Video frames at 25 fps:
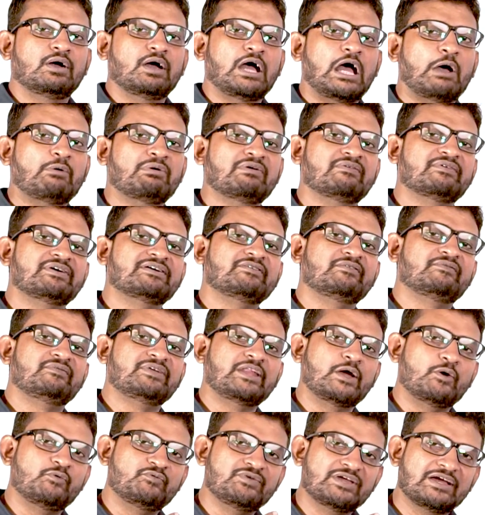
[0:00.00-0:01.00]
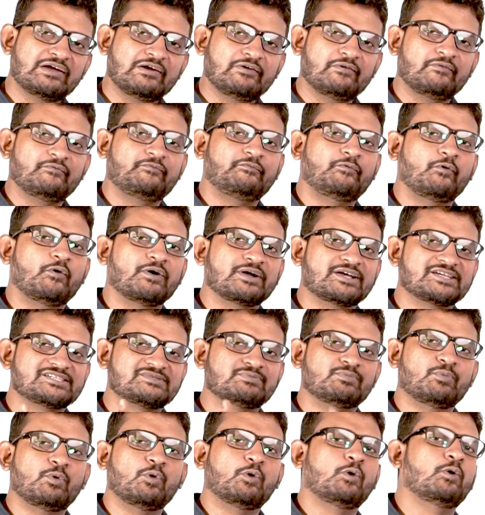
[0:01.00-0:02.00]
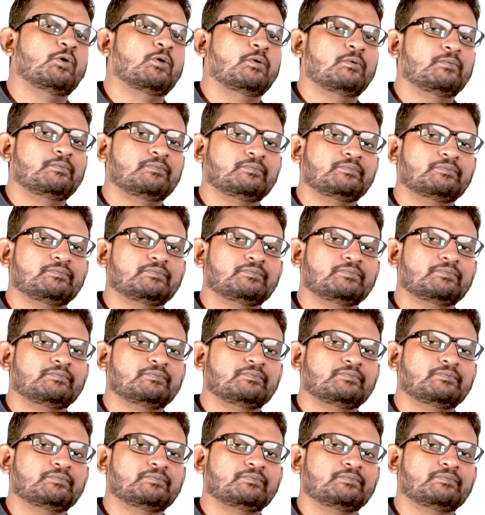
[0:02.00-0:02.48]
However, now we are focused more